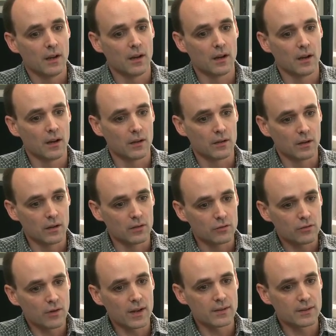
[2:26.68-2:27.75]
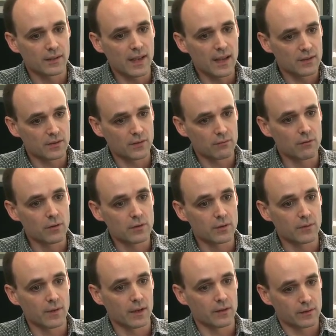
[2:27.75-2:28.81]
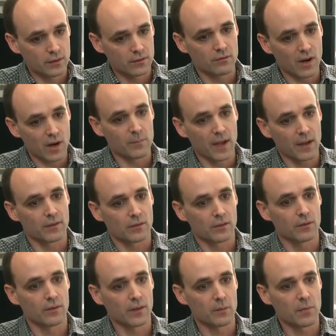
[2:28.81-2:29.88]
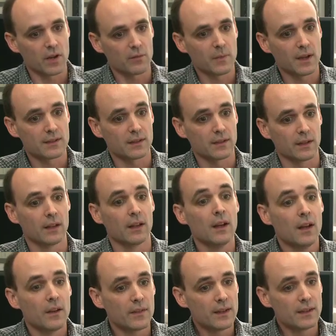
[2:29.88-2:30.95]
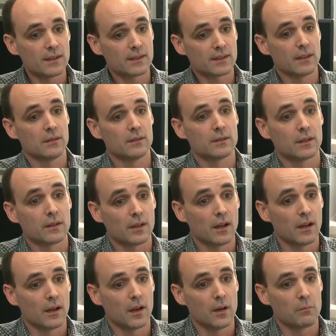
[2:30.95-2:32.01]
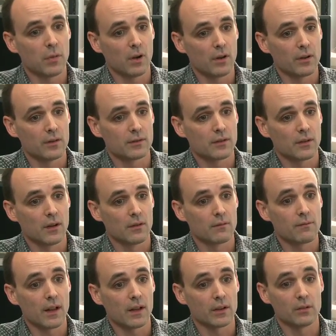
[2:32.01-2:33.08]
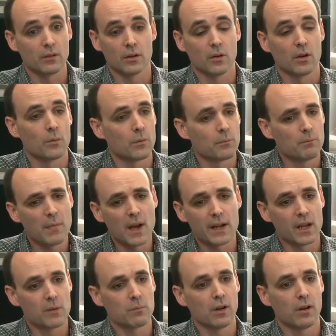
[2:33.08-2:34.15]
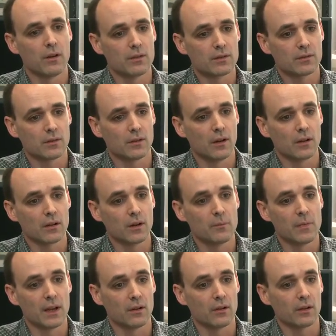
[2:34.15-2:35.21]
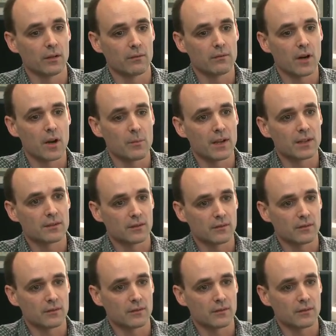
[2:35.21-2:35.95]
and try to get to the root of it and describe that sort of thing mathematically. These are skills that employers value, and many employers come here looking for our best